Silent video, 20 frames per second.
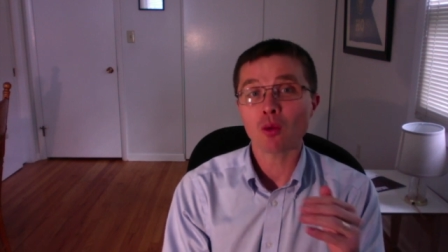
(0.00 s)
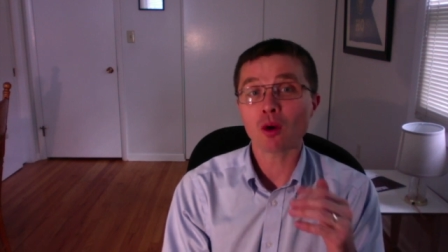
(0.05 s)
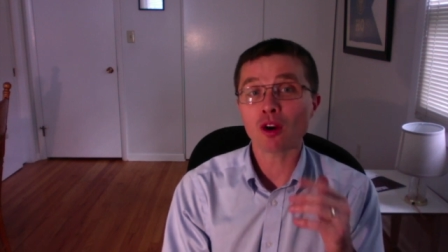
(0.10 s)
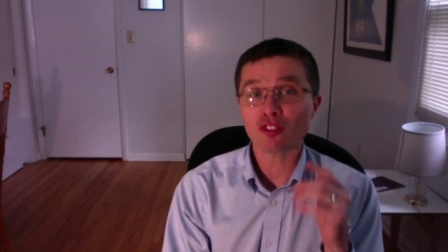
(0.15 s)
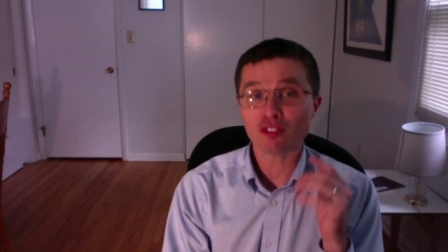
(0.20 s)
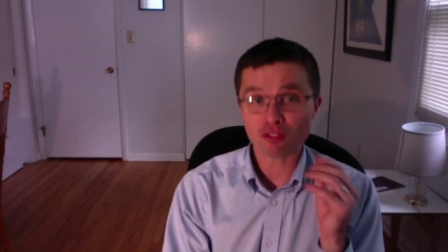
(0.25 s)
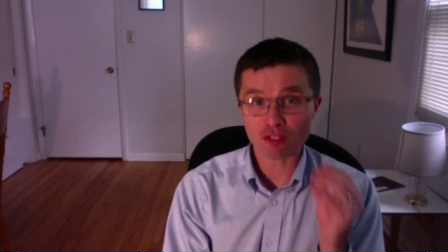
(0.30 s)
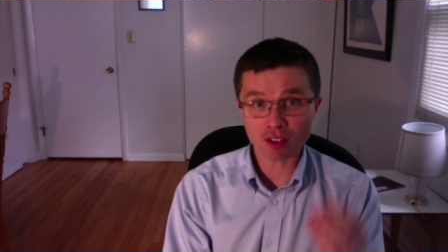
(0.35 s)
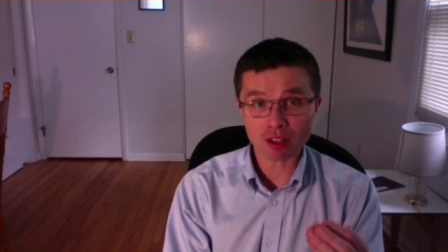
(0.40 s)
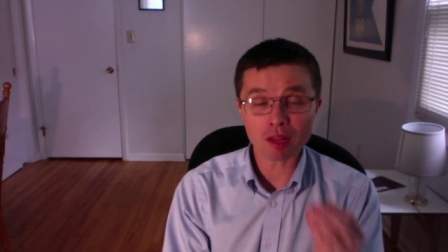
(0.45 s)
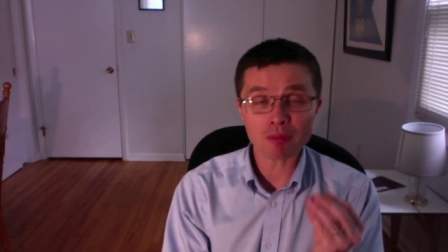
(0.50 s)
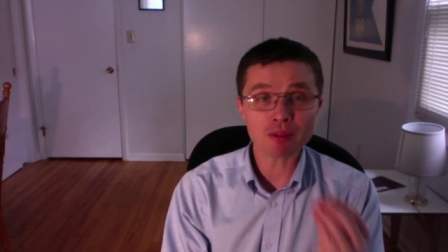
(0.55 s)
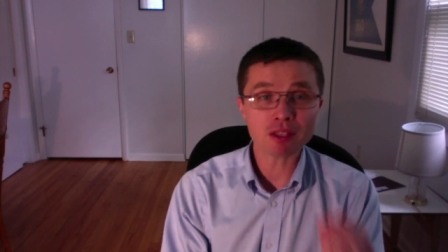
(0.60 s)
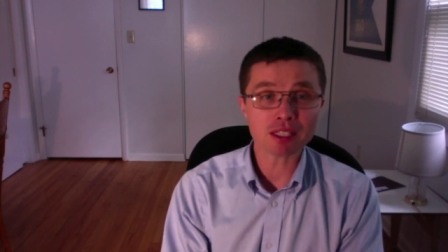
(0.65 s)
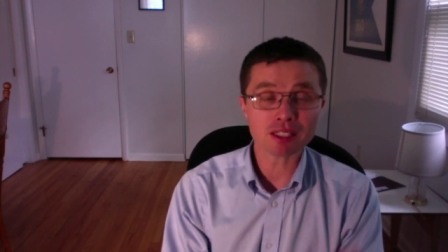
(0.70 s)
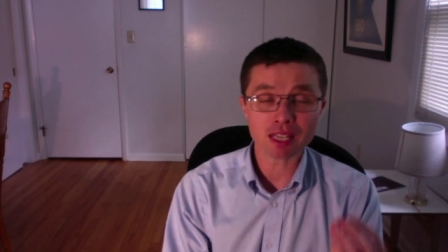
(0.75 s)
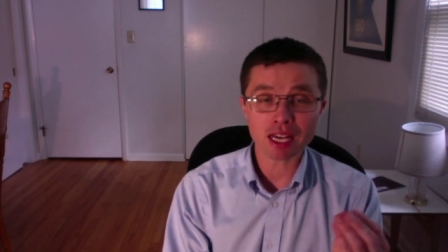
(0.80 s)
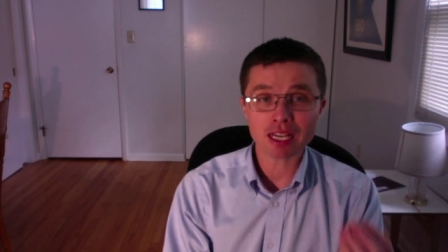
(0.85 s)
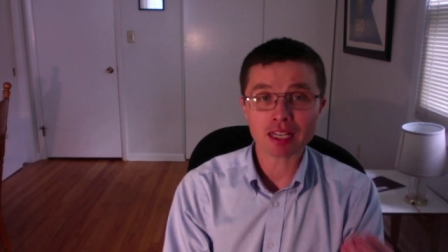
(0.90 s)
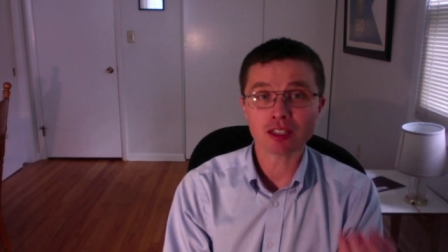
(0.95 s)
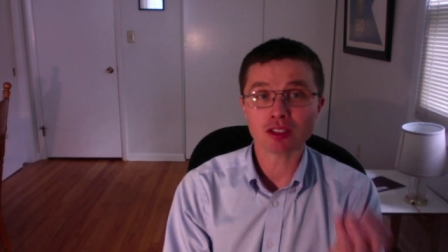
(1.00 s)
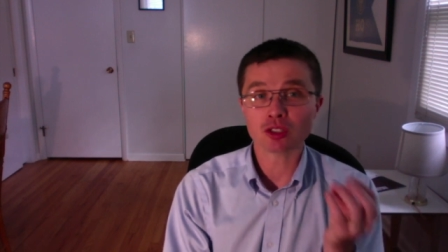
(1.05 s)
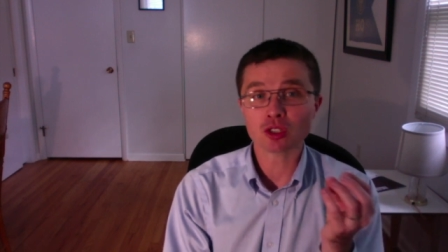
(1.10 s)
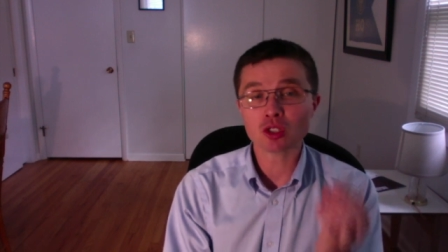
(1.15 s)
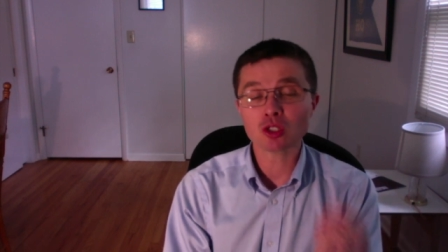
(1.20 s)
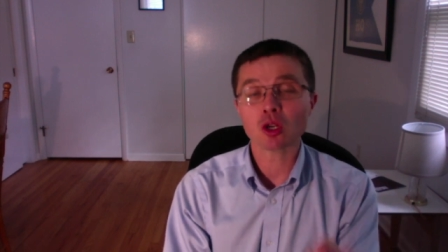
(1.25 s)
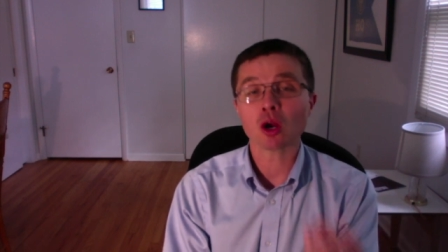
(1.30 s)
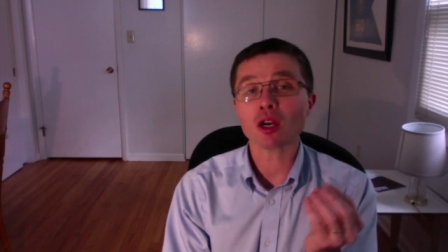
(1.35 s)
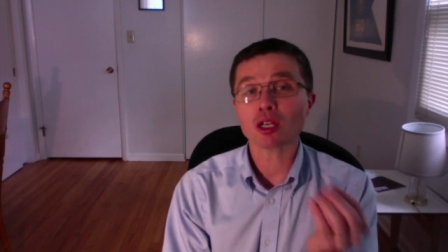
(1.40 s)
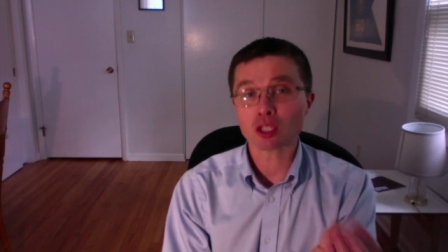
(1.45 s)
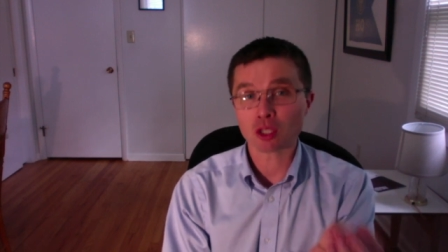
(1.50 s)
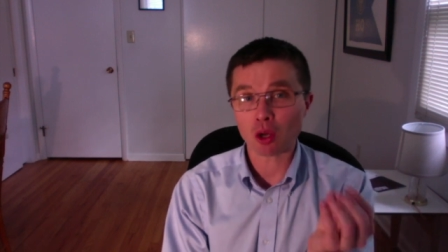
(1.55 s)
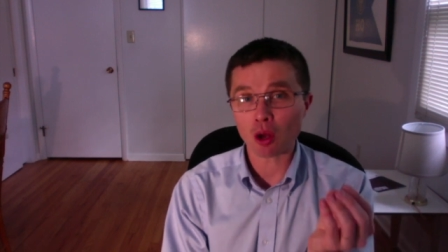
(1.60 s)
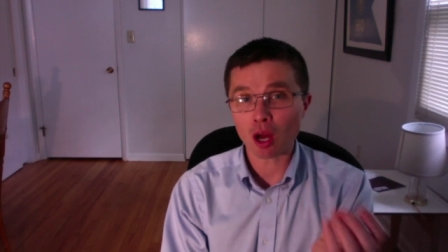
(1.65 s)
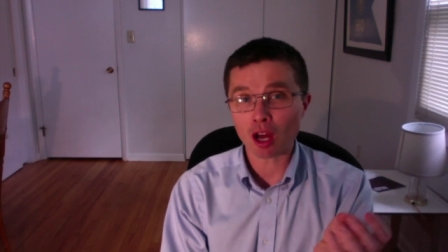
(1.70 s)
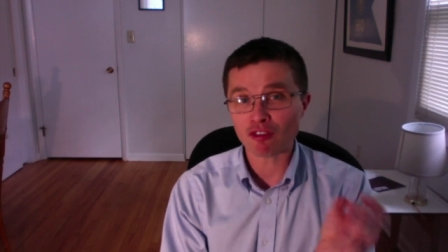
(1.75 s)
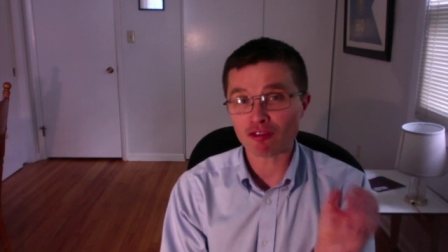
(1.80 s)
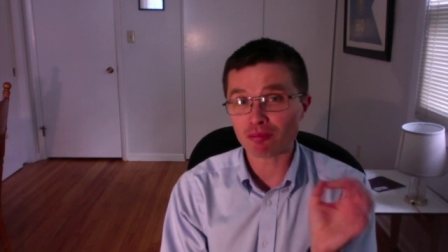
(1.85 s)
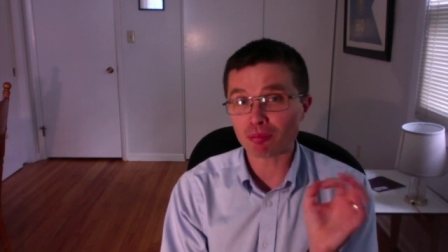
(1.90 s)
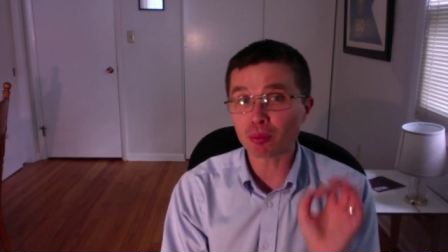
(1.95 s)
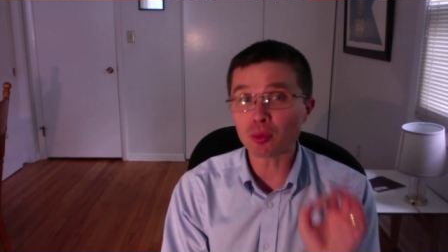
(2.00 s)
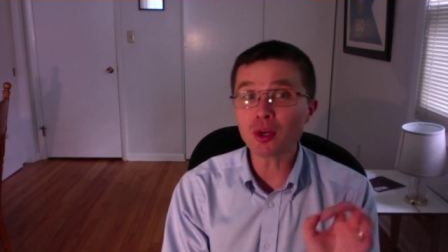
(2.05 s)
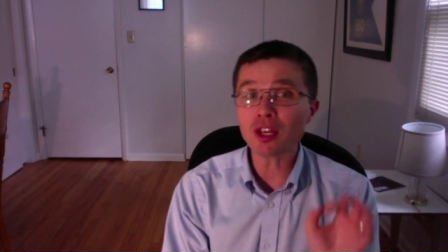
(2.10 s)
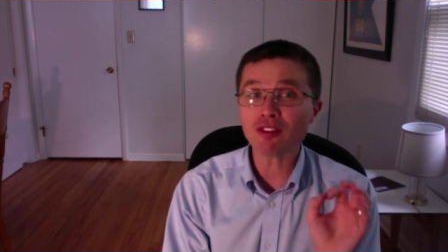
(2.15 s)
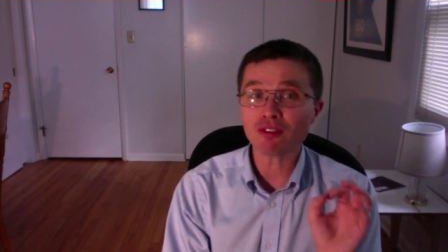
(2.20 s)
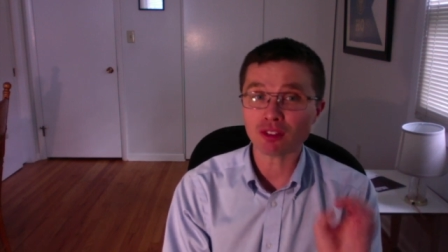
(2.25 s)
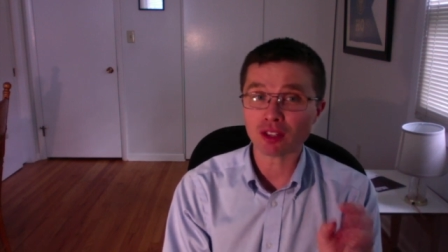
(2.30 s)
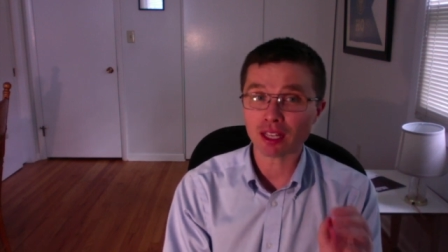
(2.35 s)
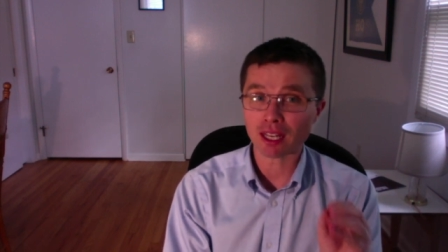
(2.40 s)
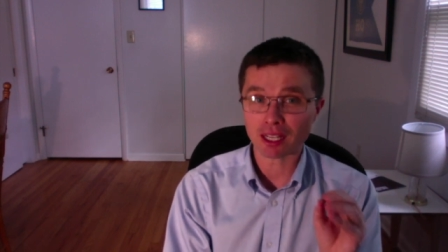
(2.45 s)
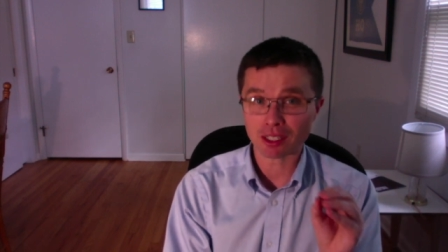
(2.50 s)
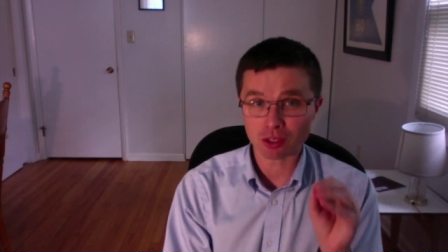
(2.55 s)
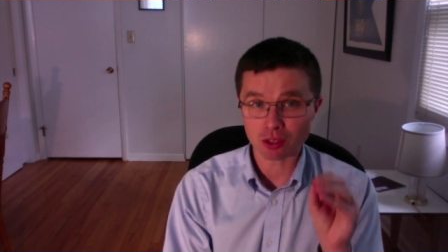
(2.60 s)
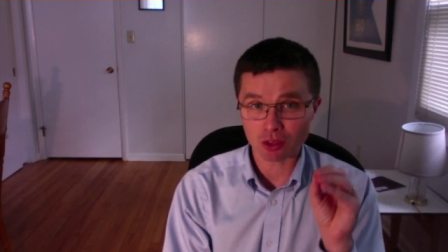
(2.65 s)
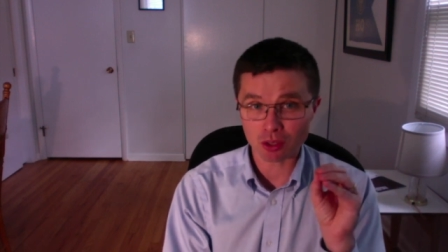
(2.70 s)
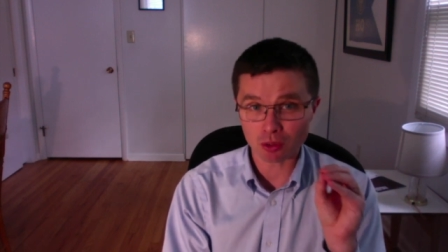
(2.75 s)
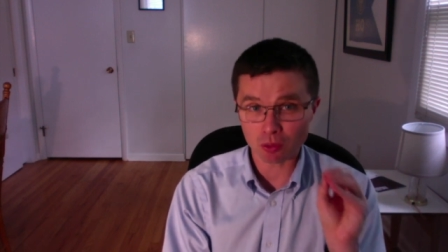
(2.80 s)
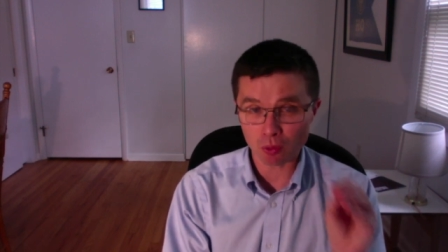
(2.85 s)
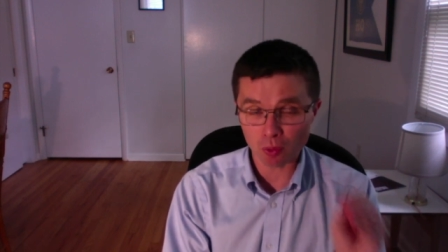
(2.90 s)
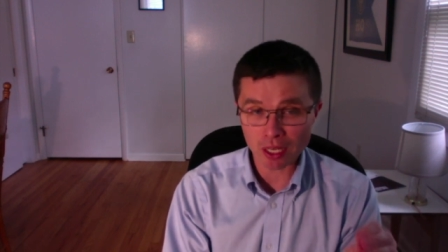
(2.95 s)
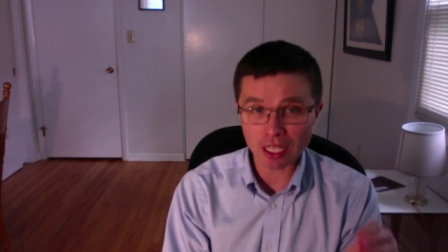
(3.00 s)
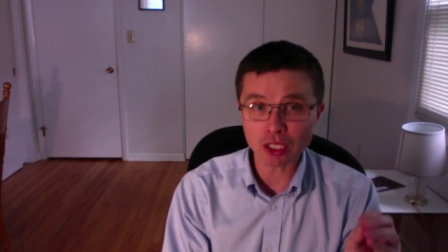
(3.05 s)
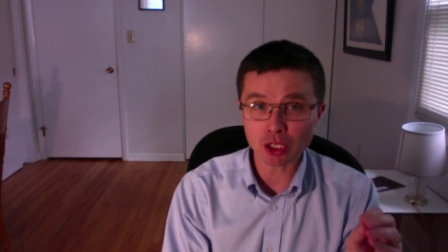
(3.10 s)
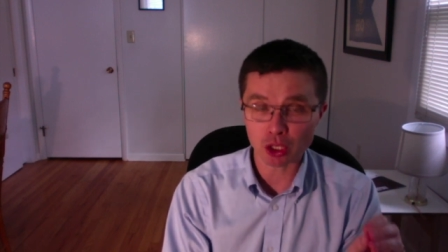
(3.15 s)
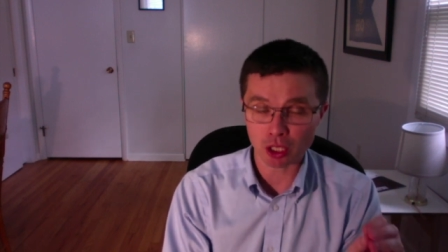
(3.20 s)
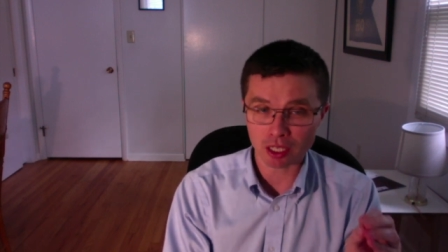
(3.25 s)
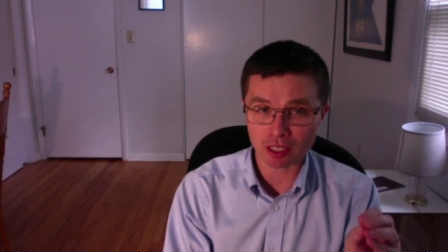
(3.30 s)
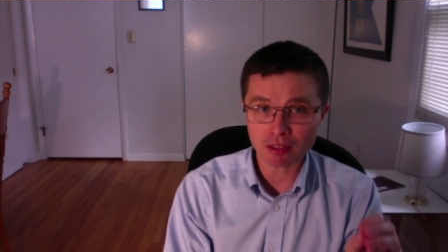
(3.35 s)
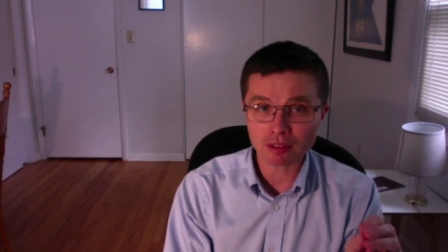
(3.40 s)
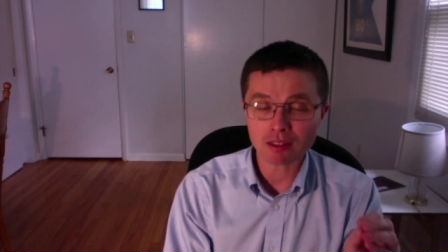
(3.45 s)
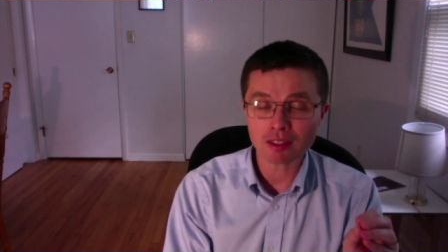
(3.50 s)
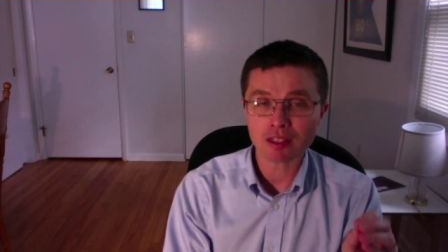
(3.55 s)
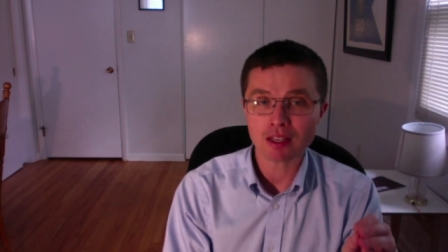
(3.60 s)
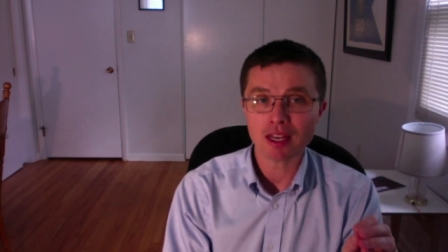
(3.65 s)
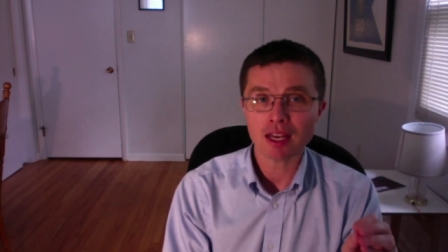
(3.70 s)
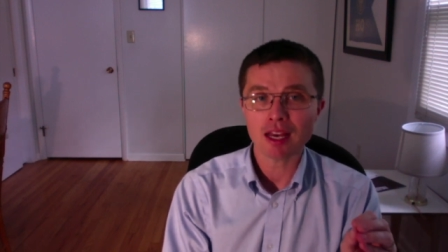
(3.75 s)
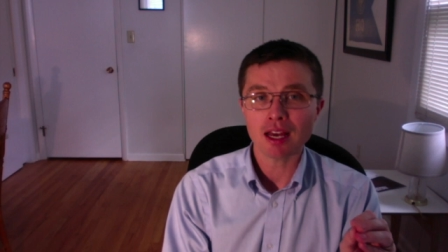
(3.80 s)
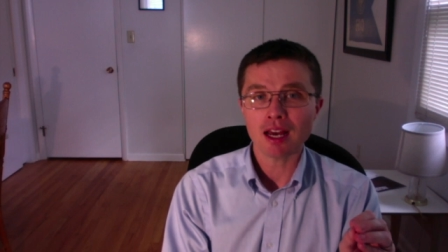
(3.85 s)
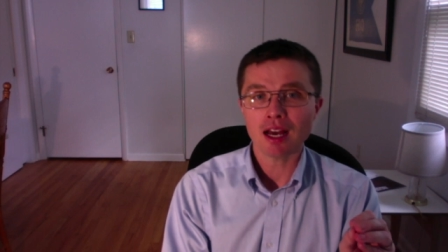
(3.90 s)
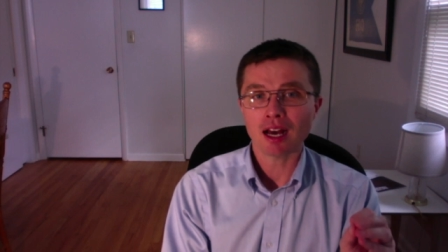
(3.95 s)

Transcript: where Philip II starts off briefly as the regent